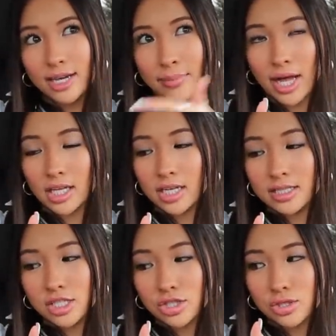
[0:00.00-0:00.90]

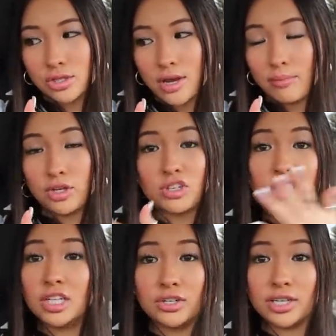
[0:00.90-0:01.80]
Cabela's. But you
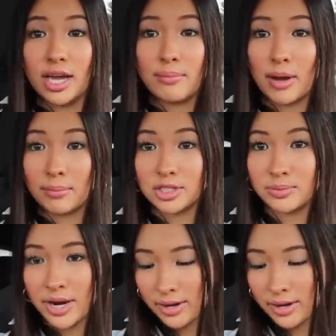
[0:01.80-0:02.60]
can literally get pepper spray